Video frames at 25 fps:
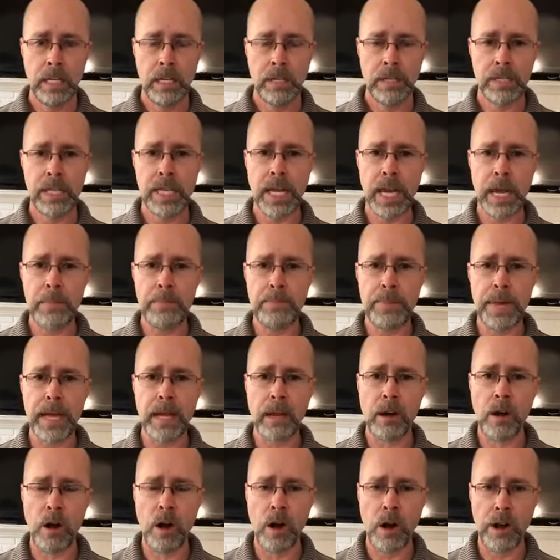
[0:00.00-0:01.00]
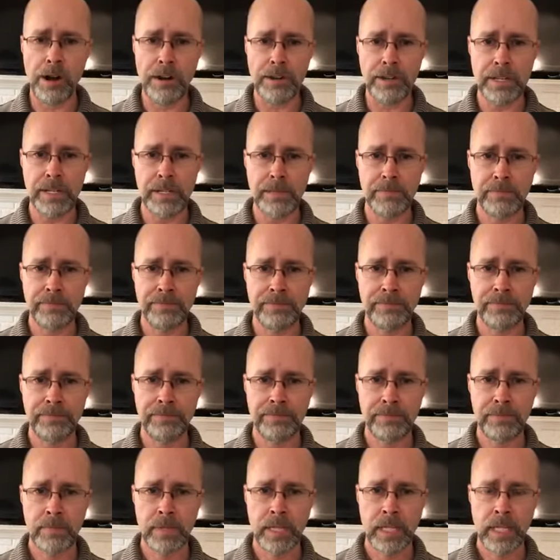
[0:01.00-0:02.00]
You got a big heart.
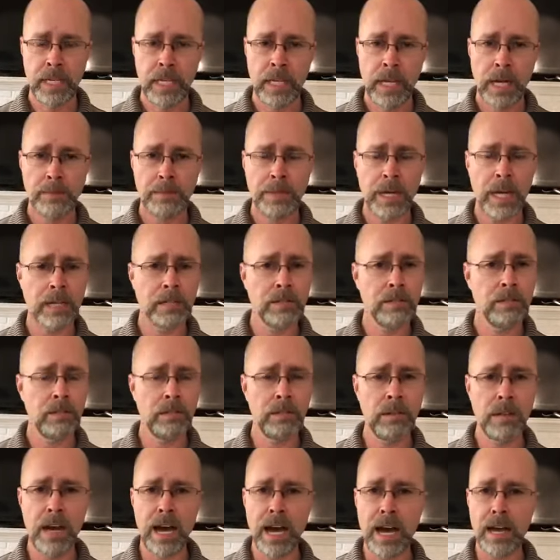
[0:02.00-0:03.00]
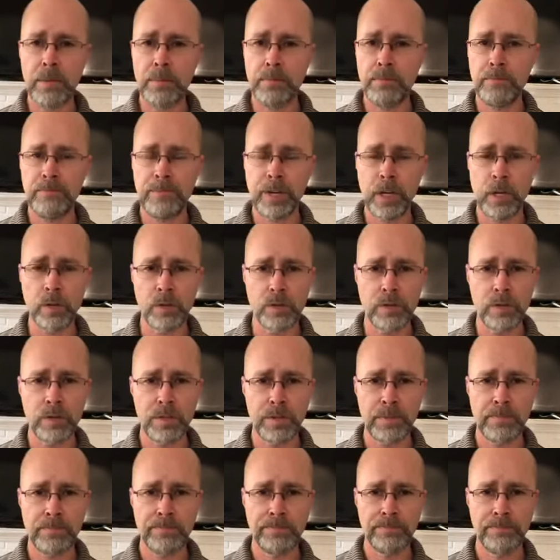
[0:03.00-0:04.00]
I'm talking to a lot of
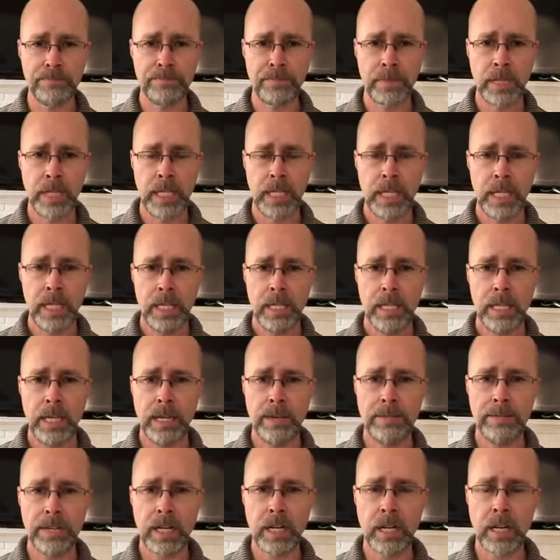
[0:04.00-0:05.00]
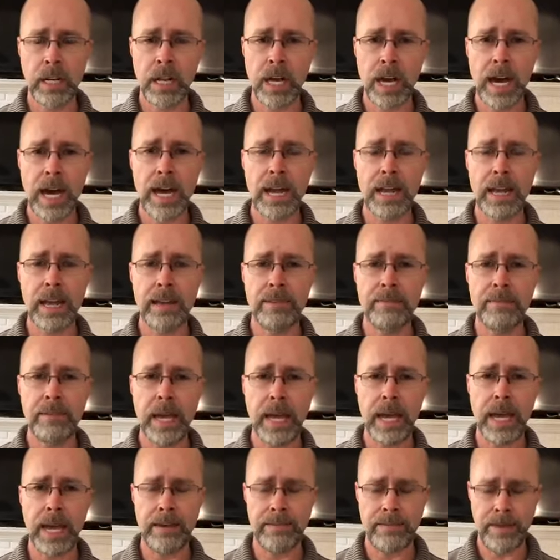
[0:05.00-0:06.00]
folks that have a lot have,
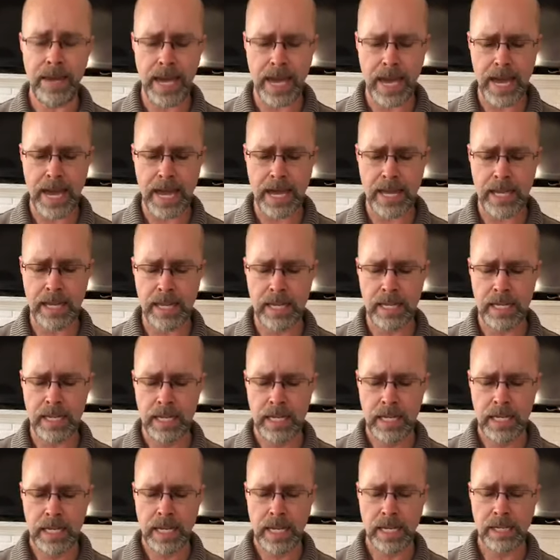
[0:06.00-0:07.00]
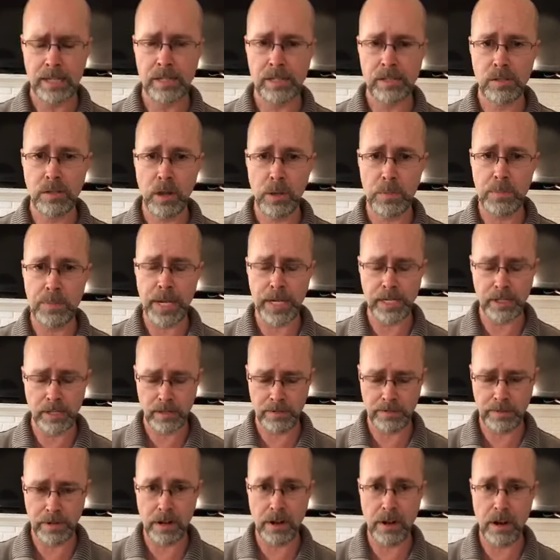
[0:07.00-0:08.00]
have had. I just saw a picture
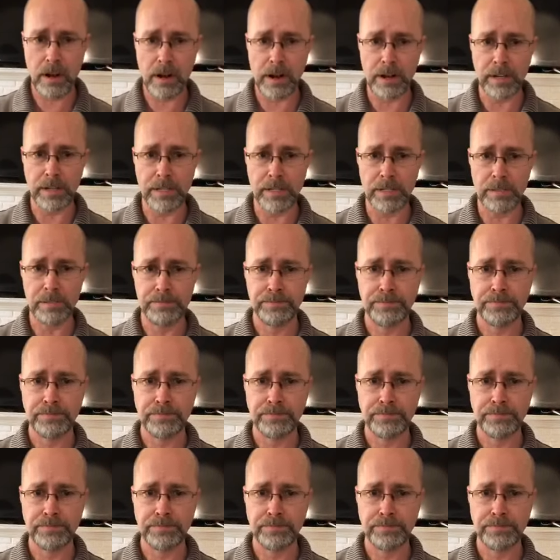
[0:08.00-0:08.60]
of your heart.